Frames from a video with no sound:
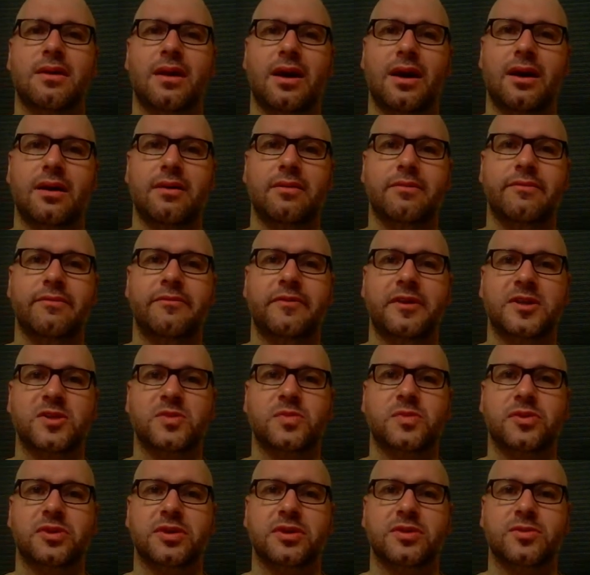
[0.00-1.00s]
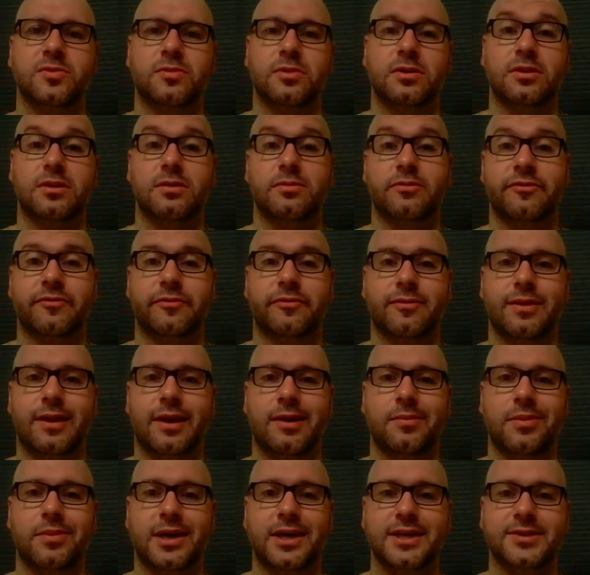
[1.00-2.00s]
Facebook and Twitter, and before
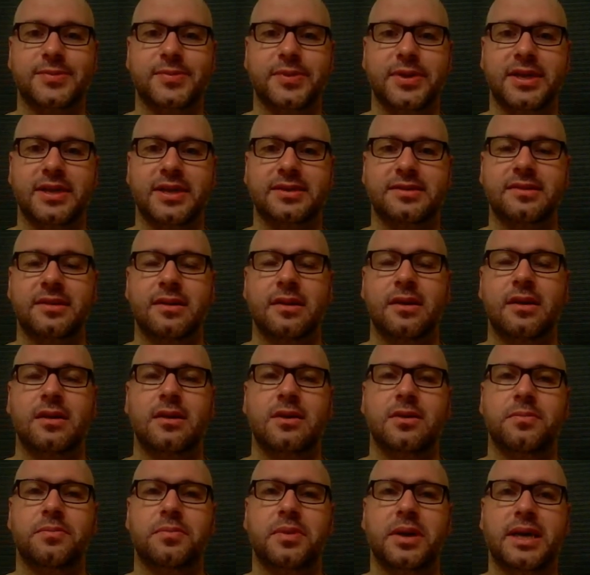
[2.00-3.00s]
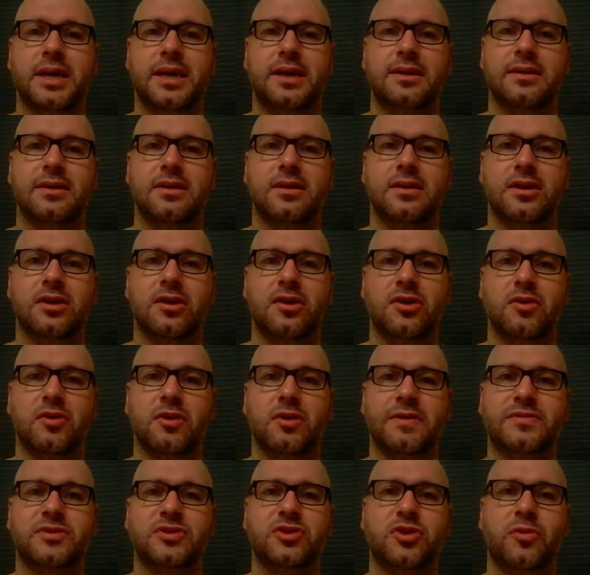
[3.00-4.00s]
that MySpace, but you
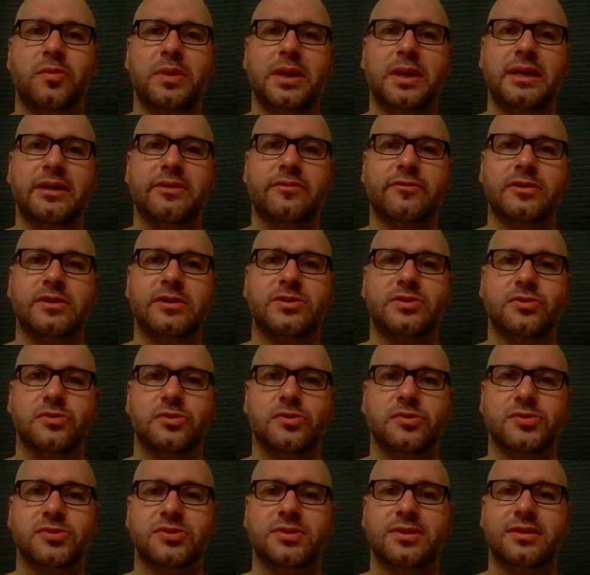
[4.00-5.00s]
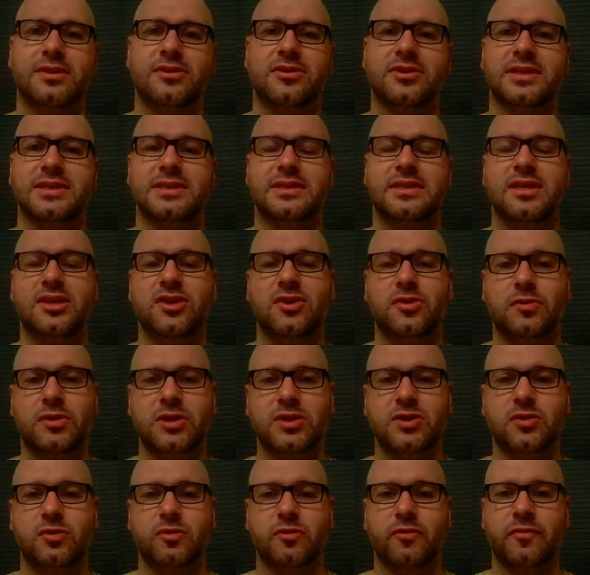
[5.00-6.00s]
have so many different tools. They're
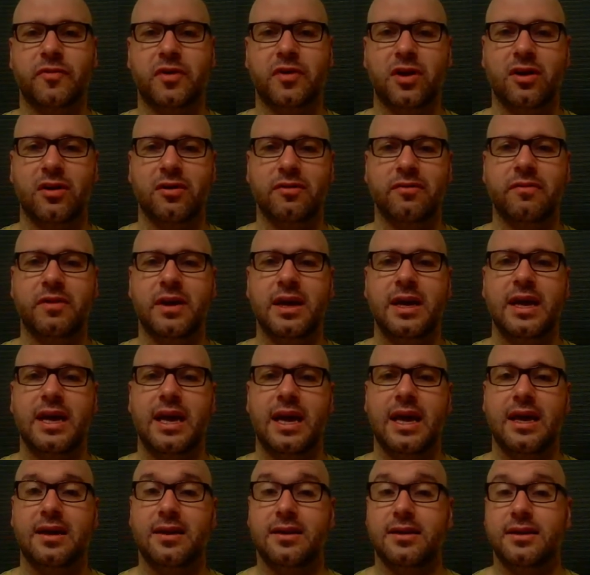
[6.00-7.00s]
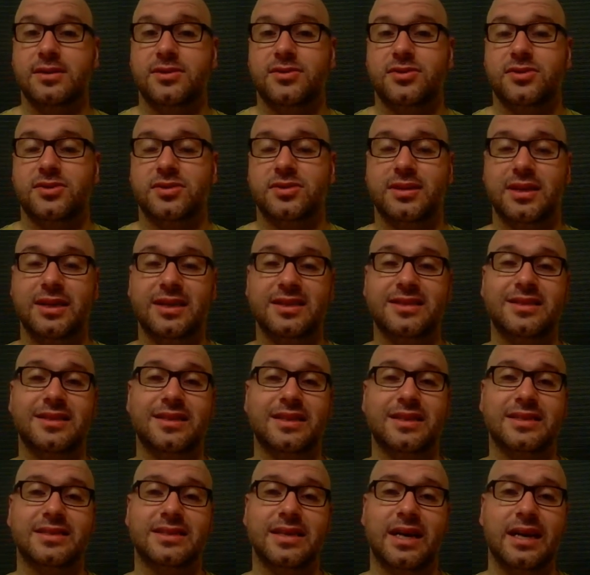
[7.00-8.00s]
continuing to evolve, and it's
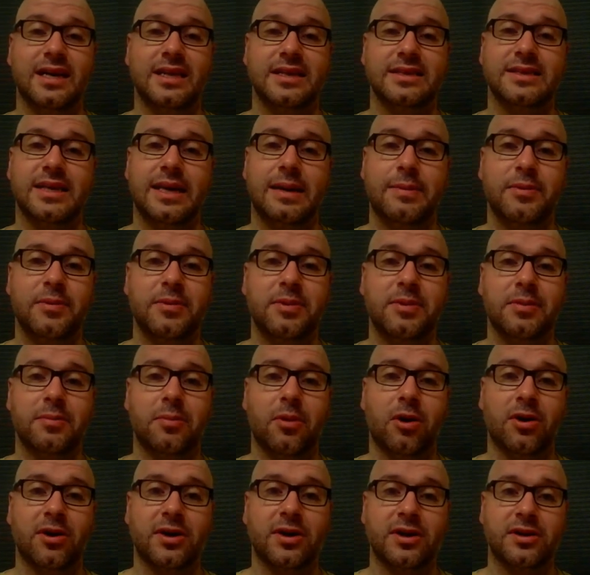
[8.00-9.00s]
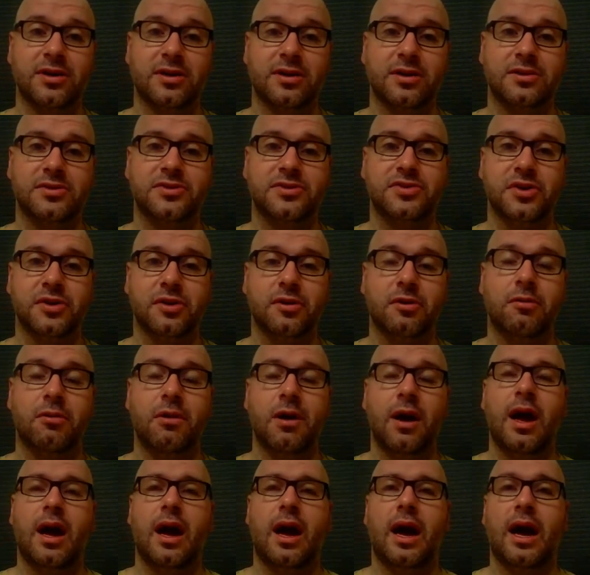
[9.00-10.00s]
an exciting time to be a marketer. So
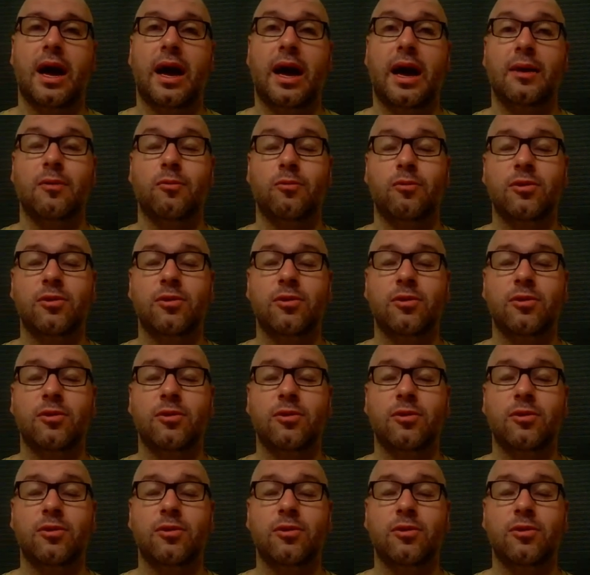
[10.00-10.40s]
I